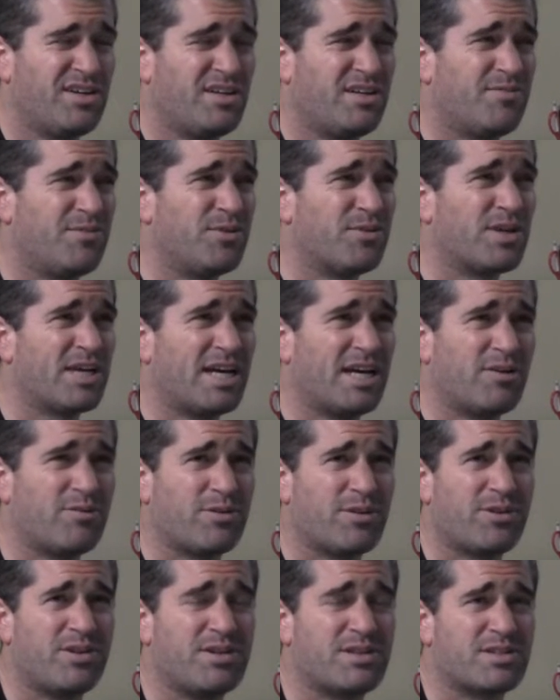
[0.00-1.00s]
if you count
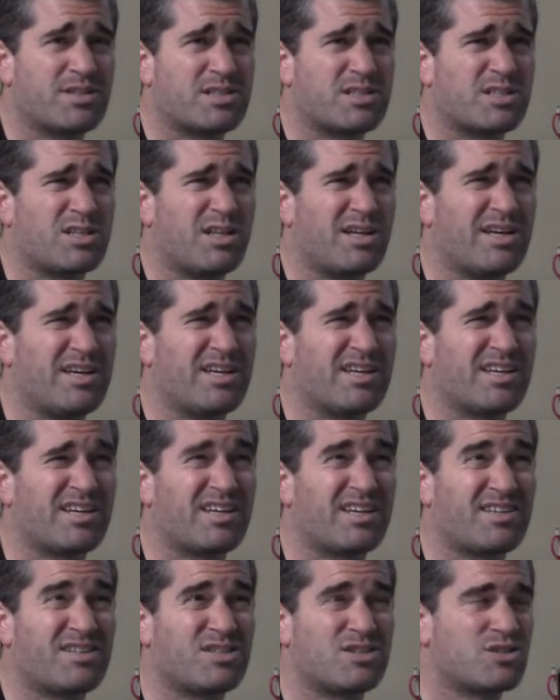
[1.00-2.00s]
things like
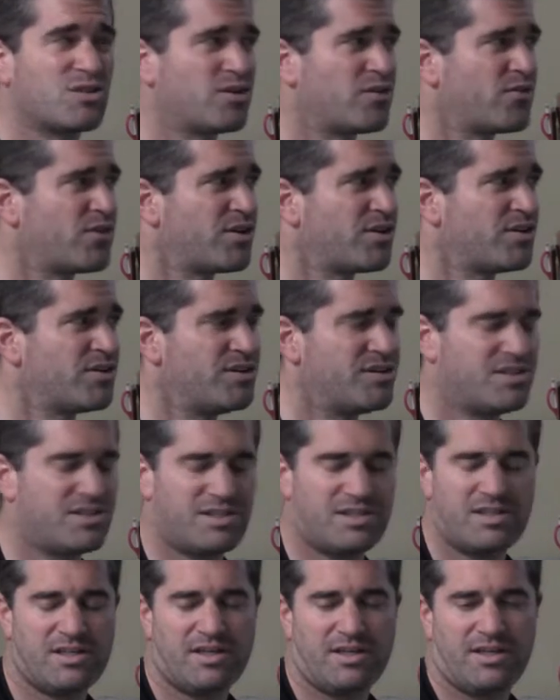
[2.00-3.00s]

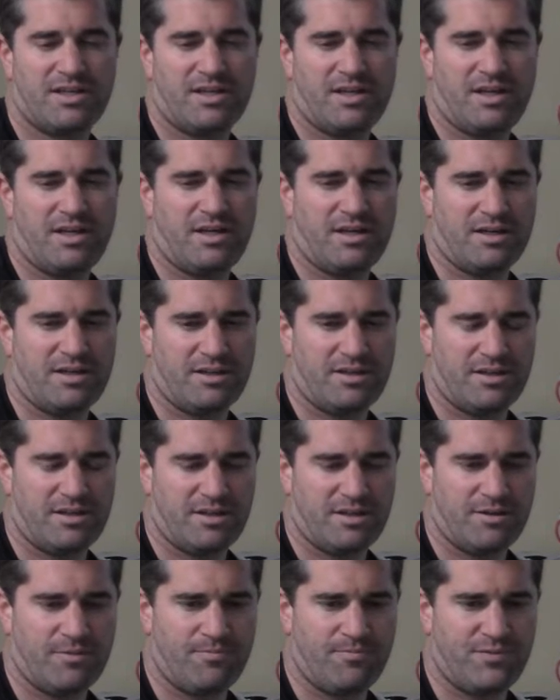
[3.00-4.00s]
servers and
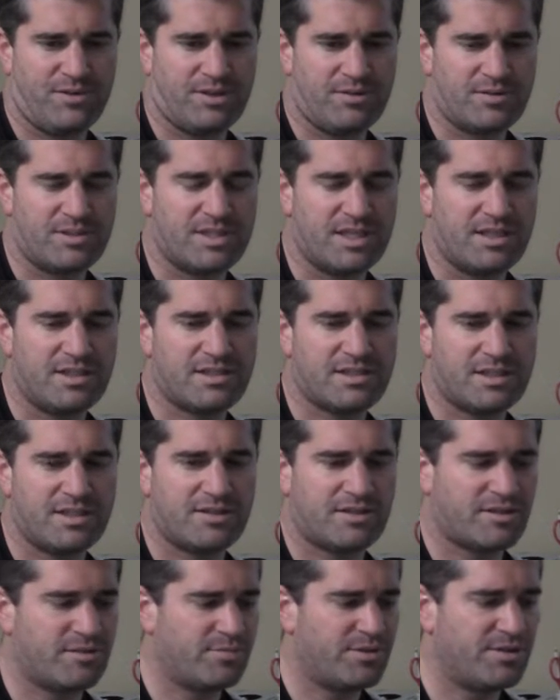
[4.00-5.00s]
um, you know data center
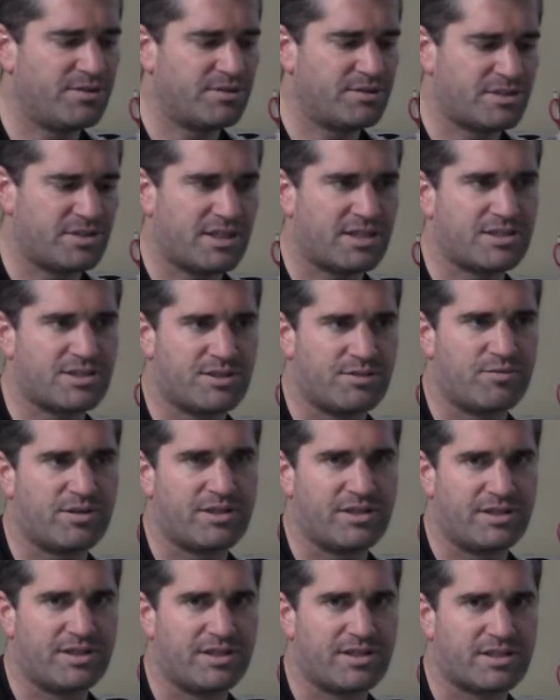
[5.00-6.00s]
computers, are actually run
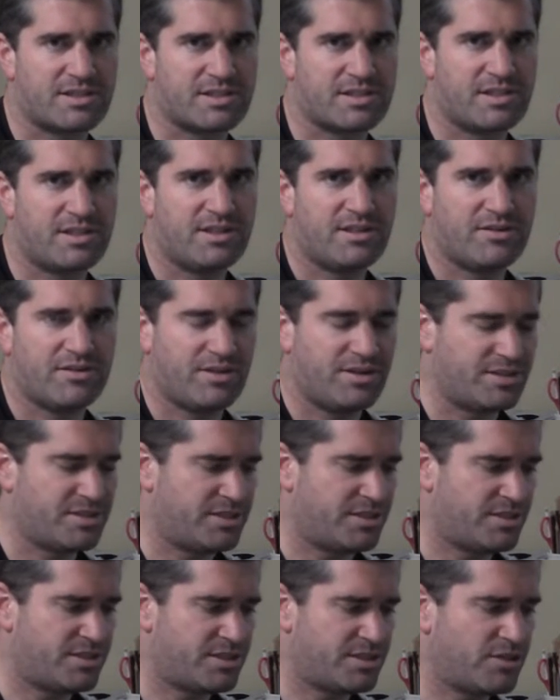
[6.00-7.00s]
Linux because
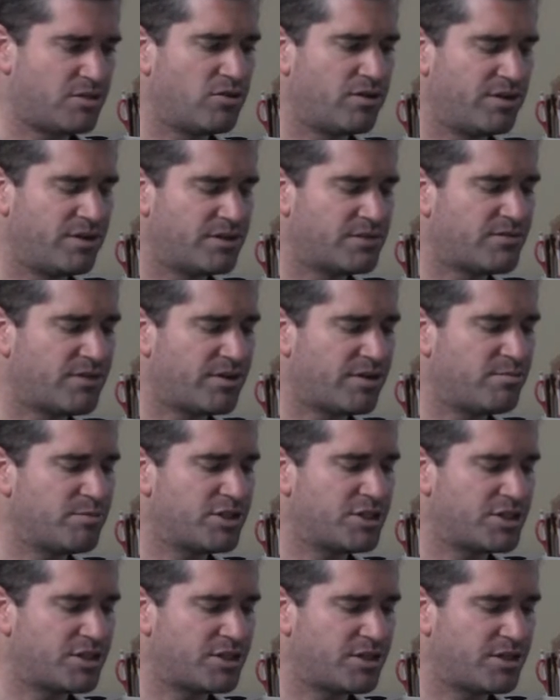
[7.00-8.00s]
it is so it is very
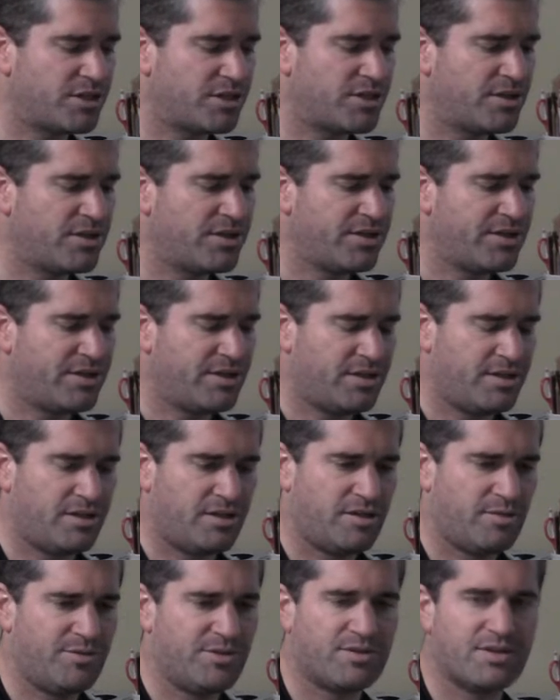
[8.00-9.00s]
mature.
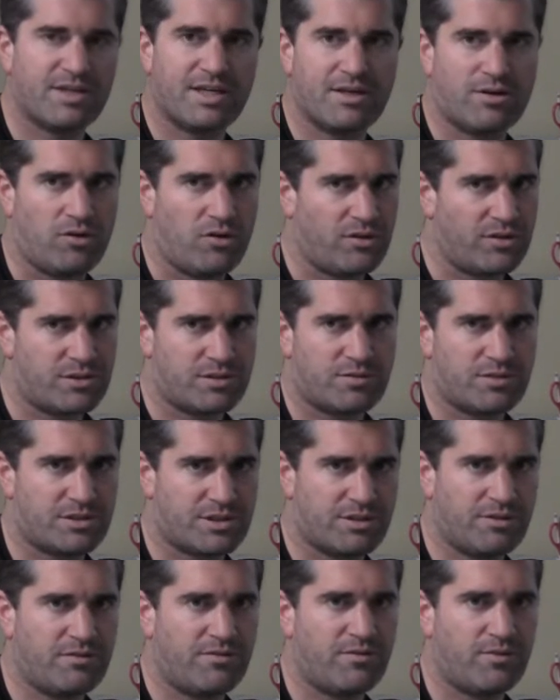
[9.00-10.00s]
Um, you can get all the source
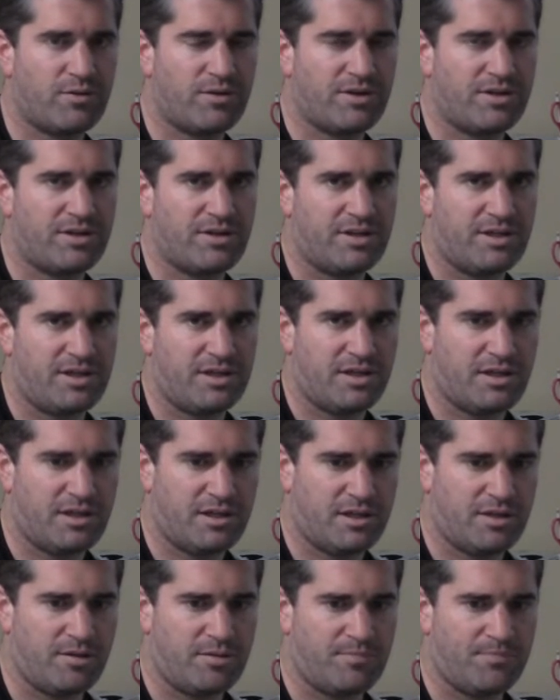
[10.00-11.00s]
code for it,
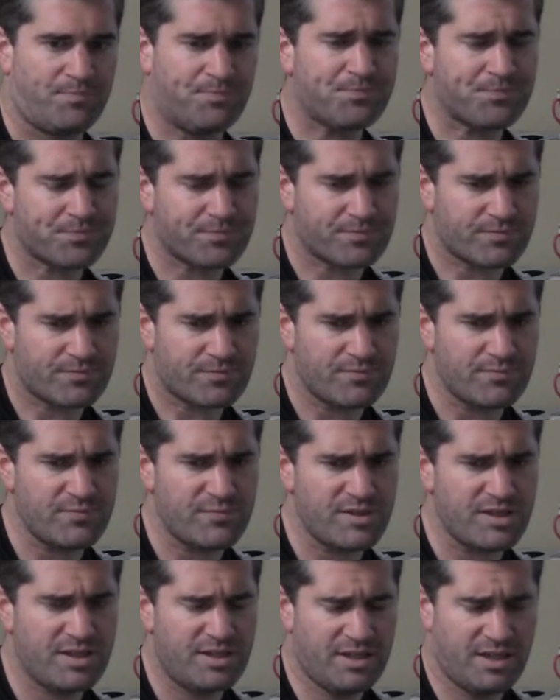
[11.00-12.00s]
um,
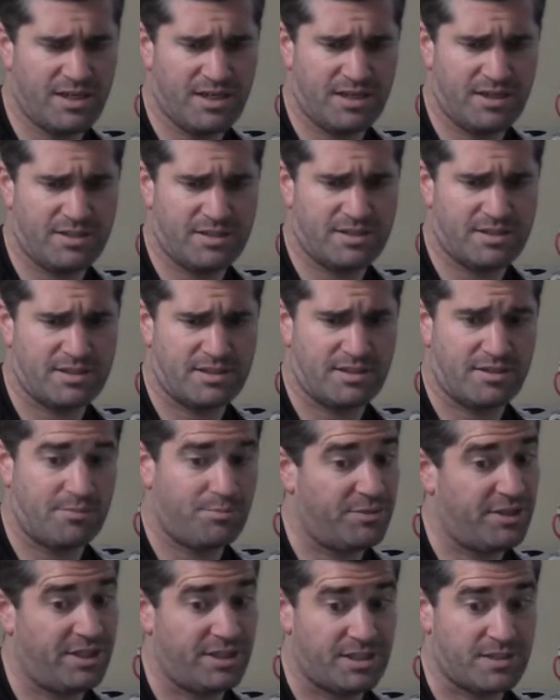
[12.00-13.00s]
and um,
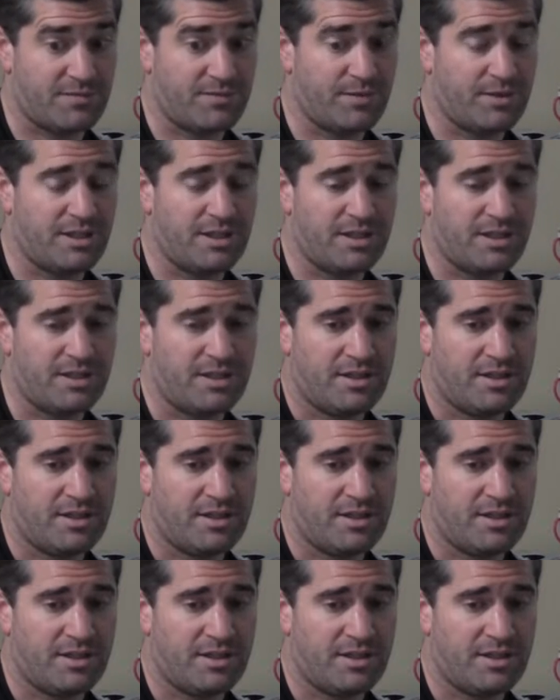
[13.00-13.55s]
and it's free.